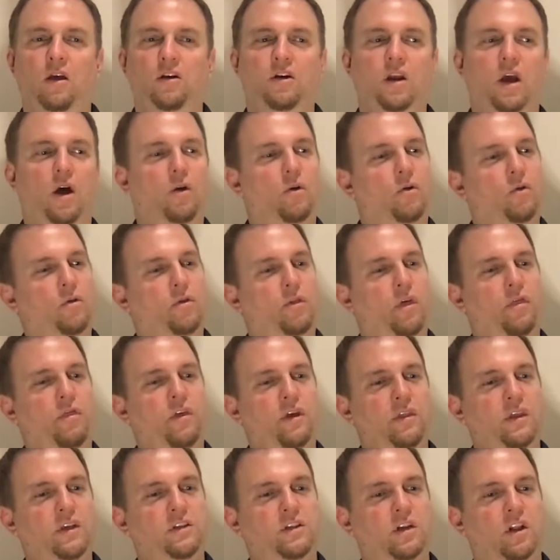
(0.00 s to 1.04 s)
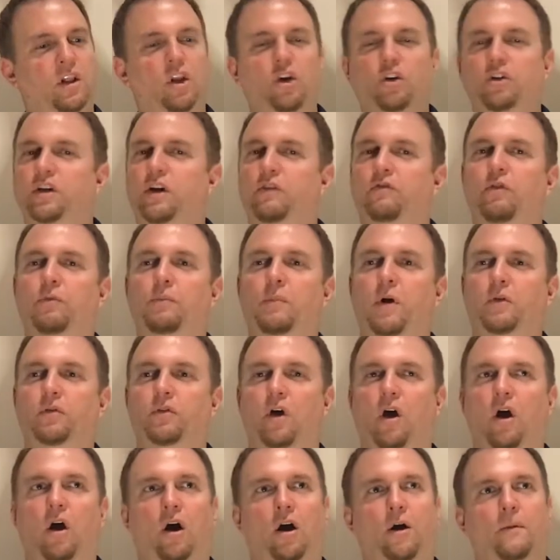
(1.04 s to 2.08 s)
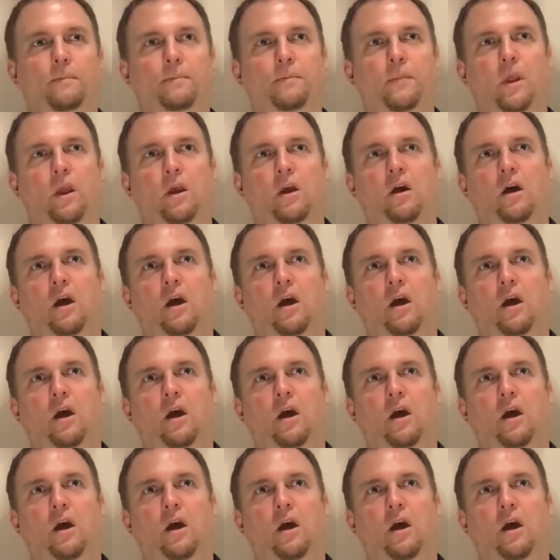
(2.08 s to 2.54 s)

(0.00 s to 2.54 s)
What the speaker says: Now, the thing that's a little different about the heart,